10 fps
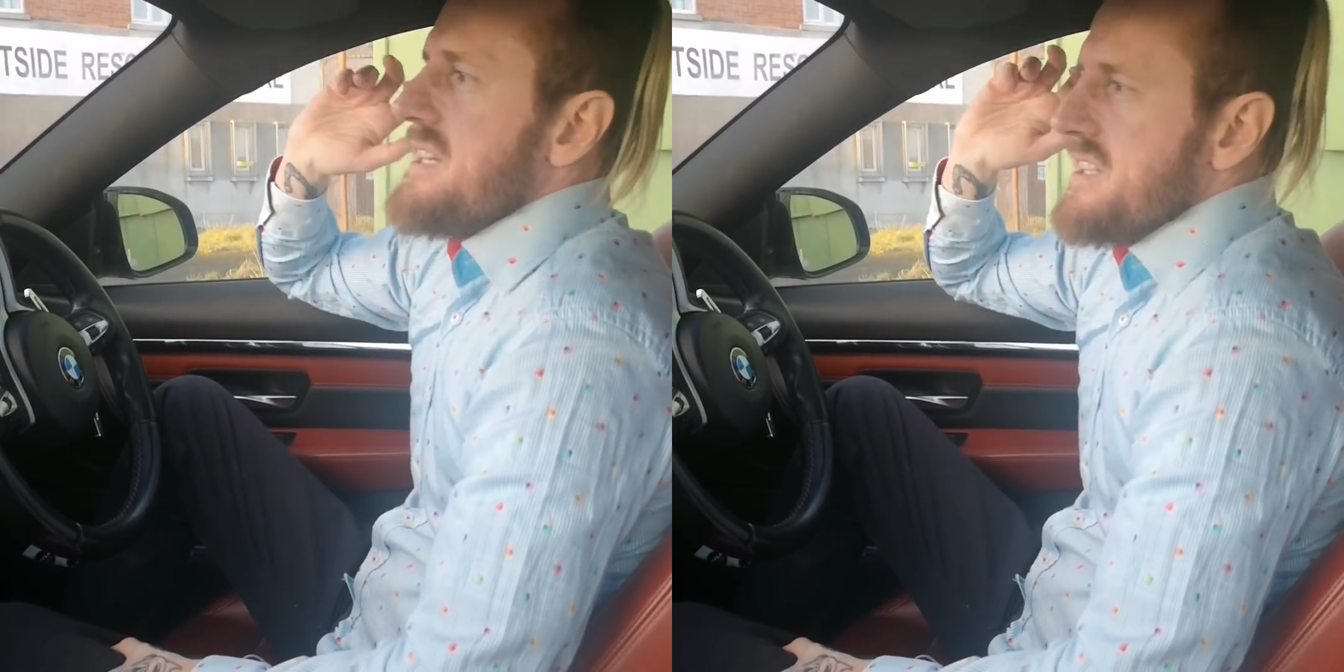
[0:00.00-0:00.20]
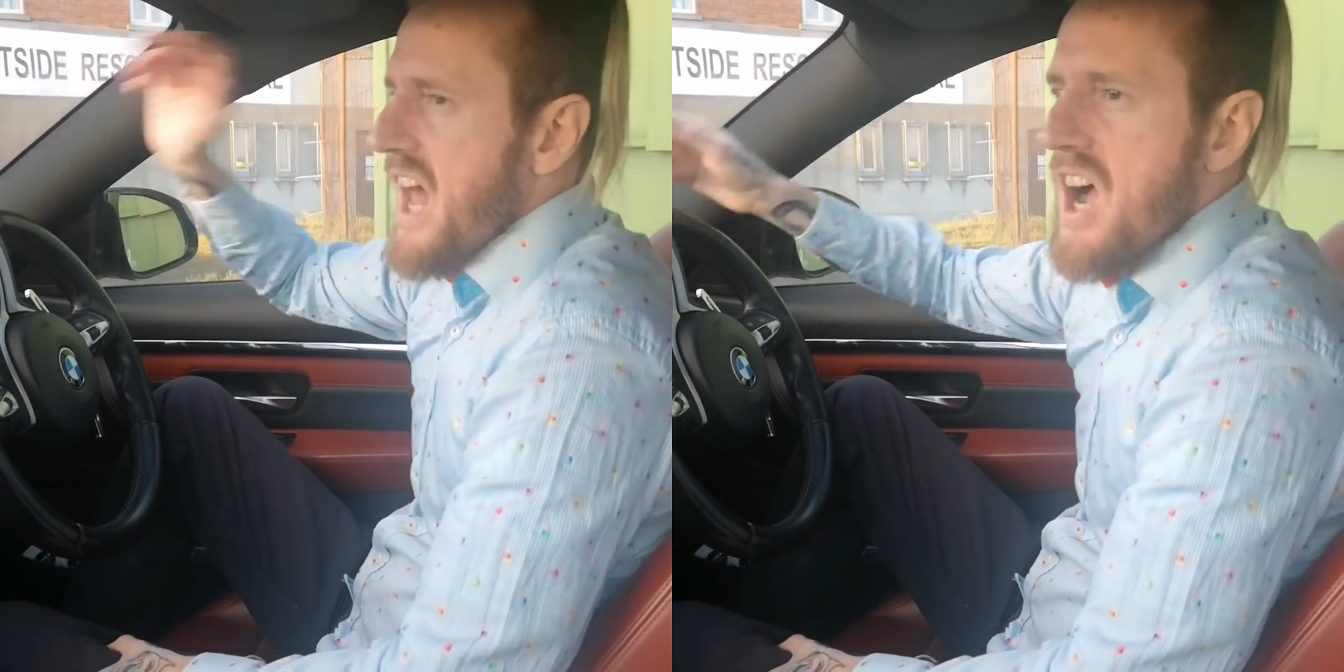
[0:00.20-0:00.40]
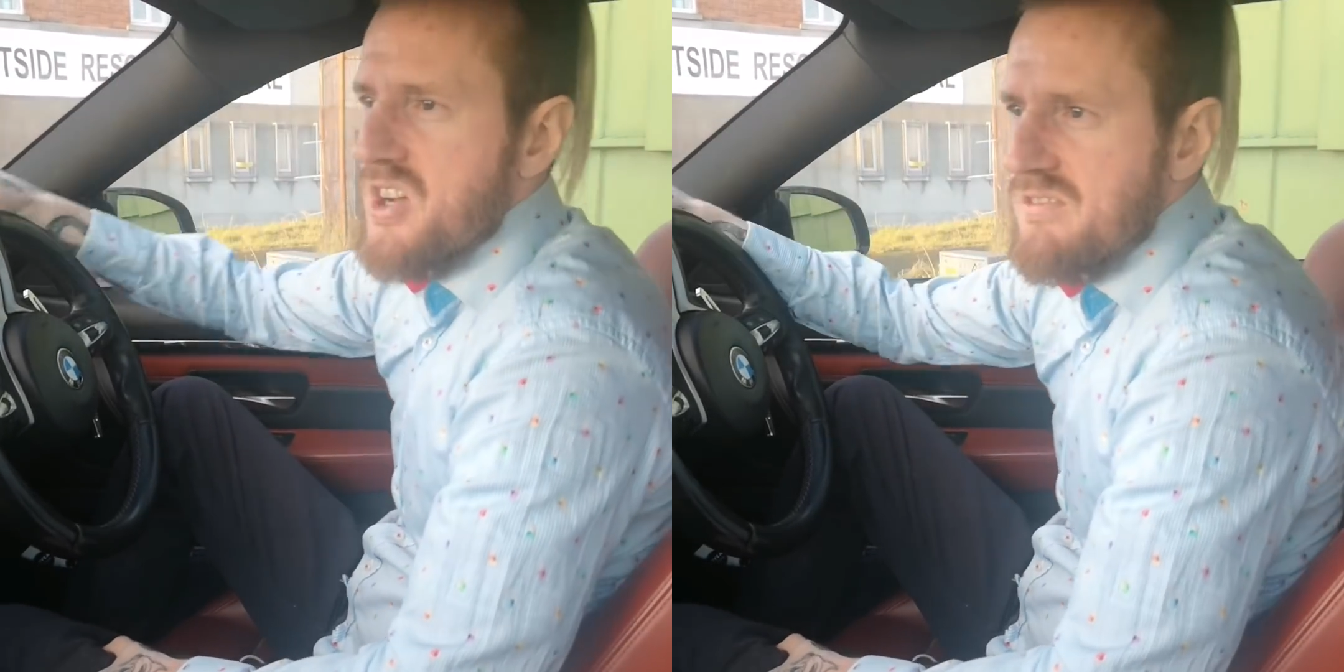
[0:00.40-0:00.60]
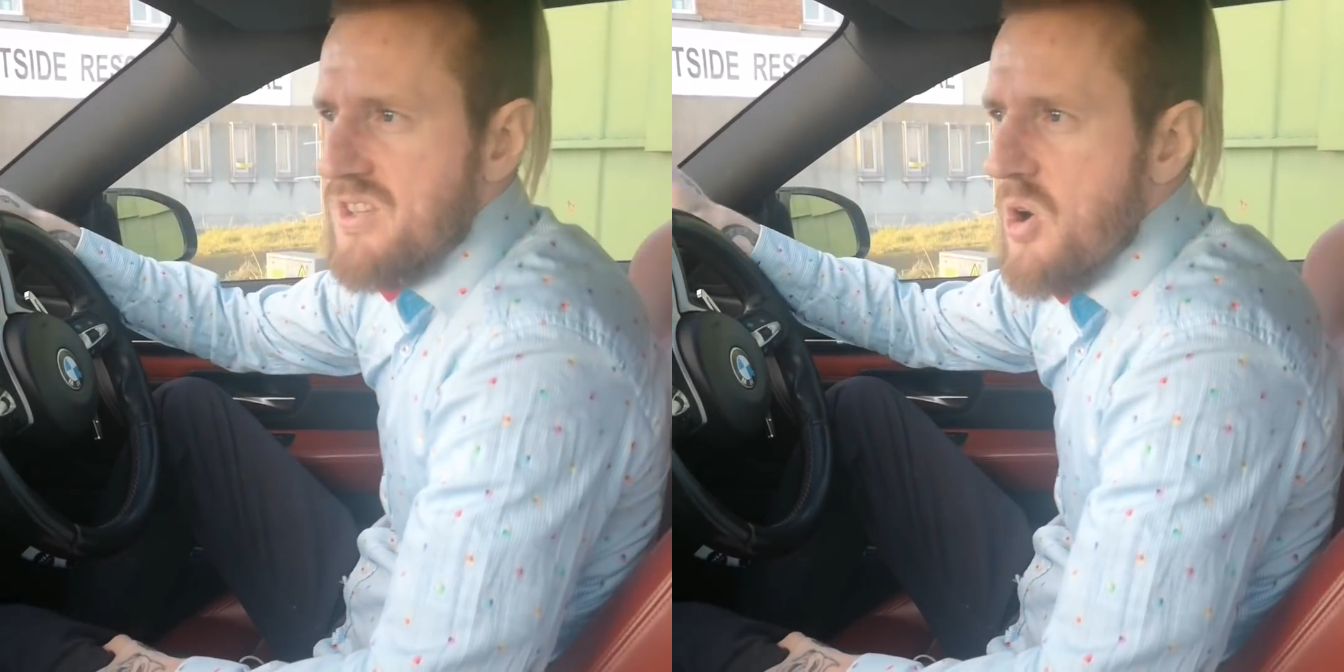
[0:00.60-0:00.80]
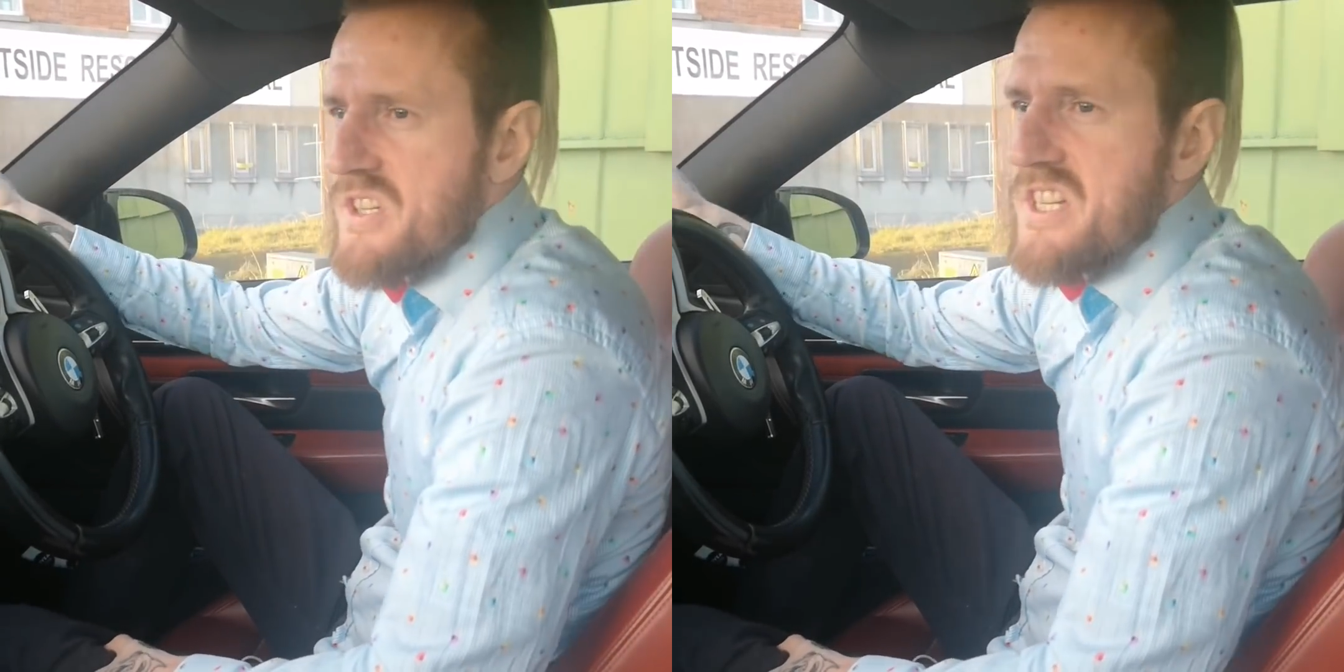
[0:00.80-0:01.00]
not
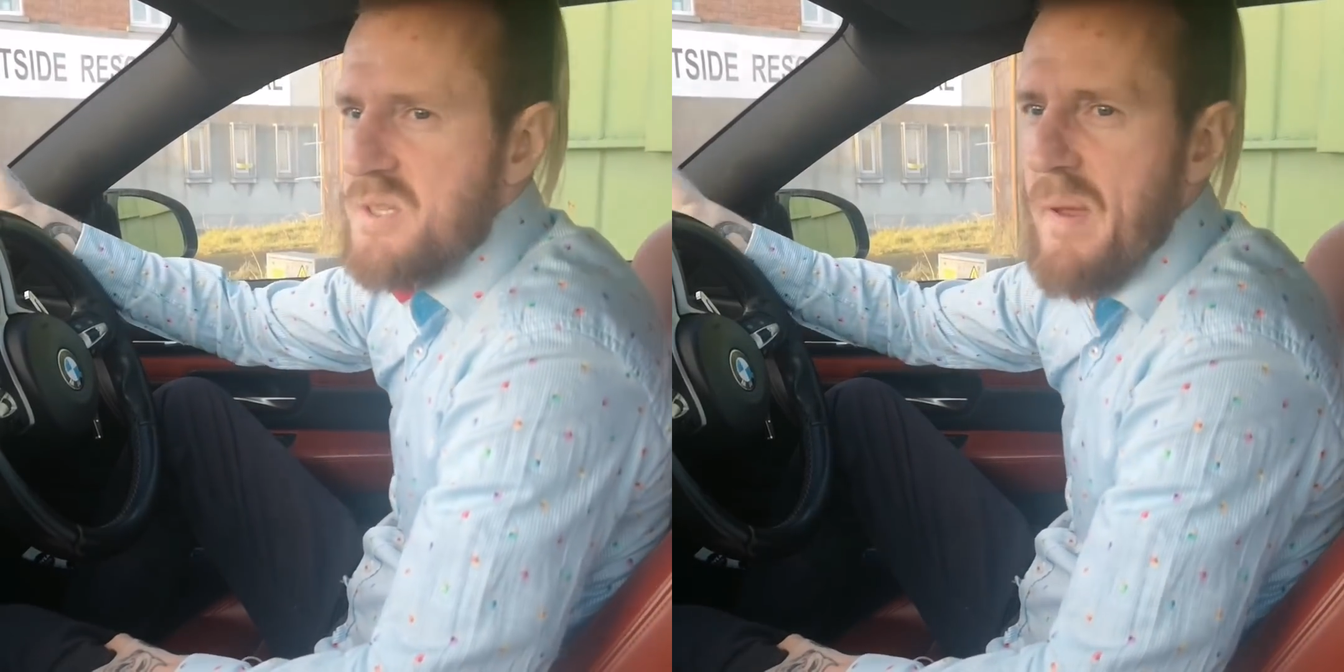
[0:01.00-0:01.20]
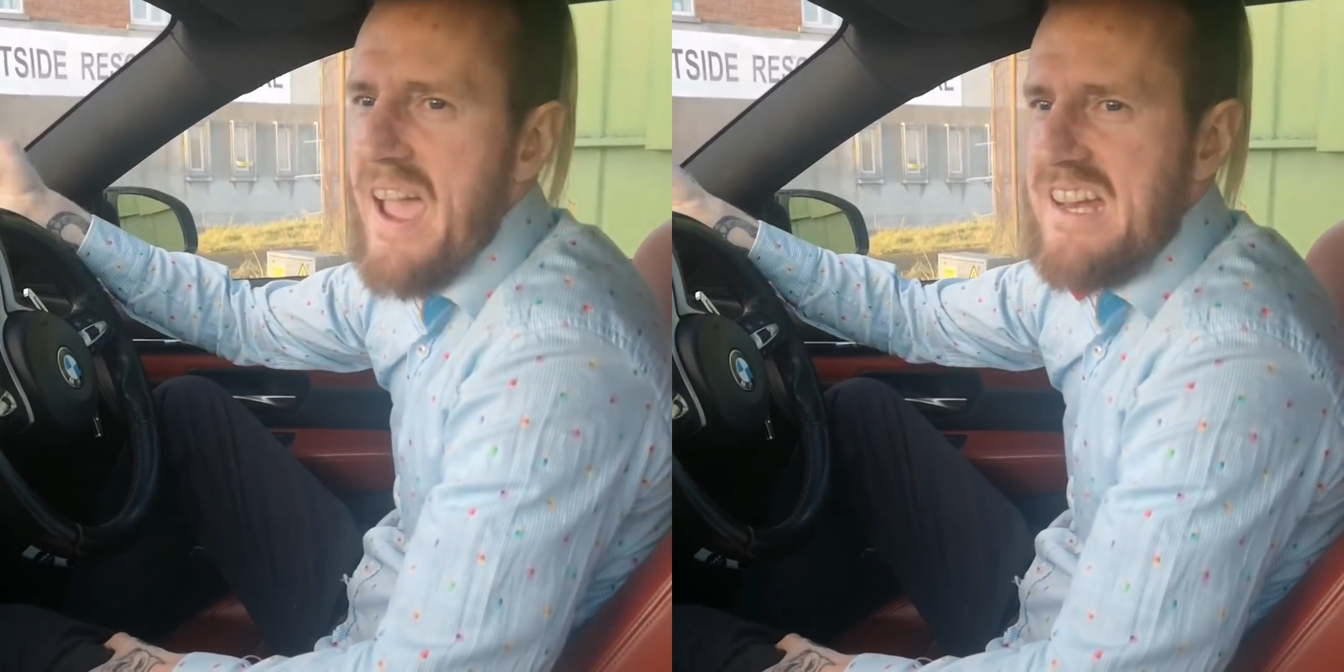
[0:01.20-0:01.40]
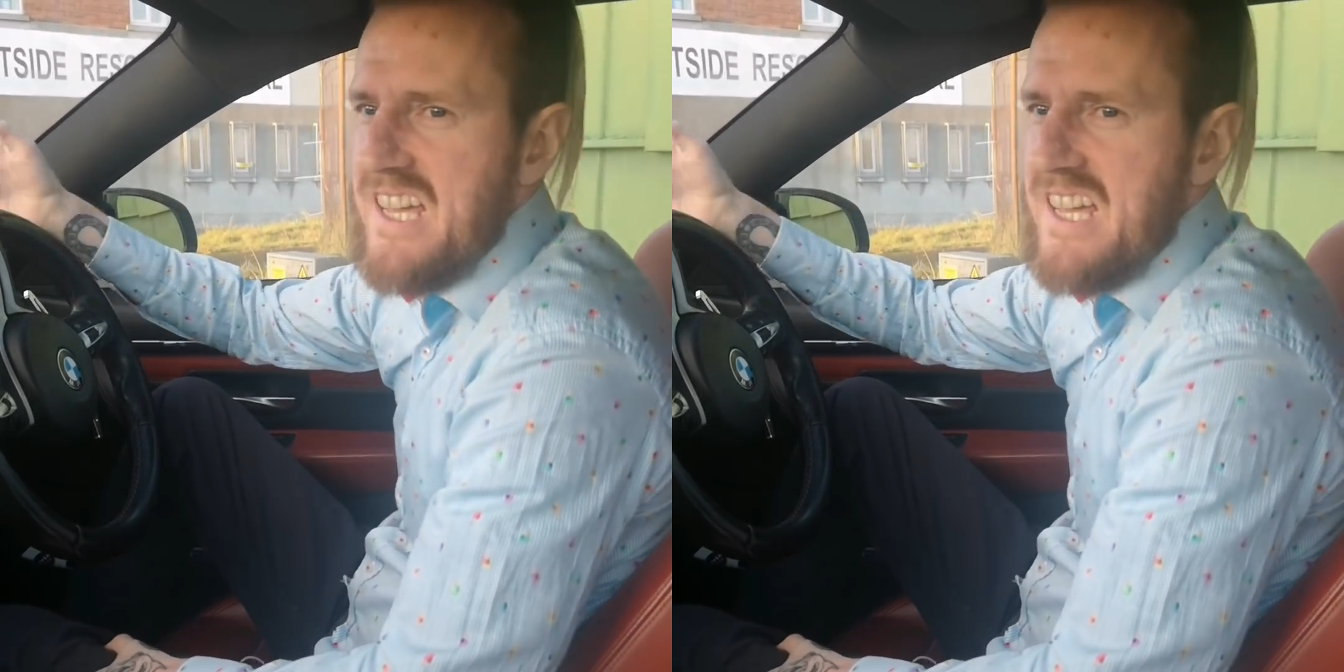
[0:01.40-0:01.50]
go to Spain